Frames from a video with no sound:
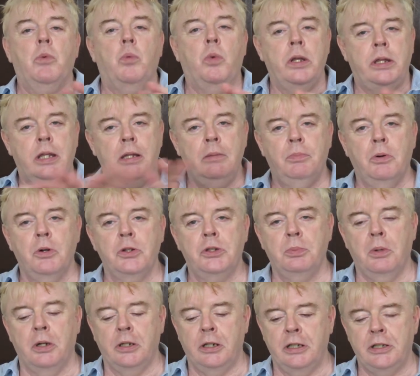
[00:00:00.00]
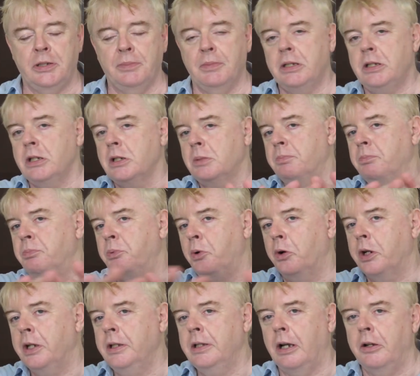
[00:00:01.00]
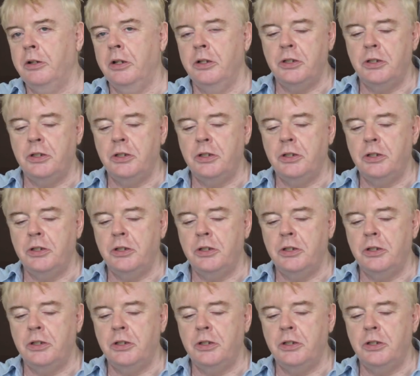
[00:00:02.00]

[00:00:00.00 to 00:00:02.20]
Within postmodernism, this is broken down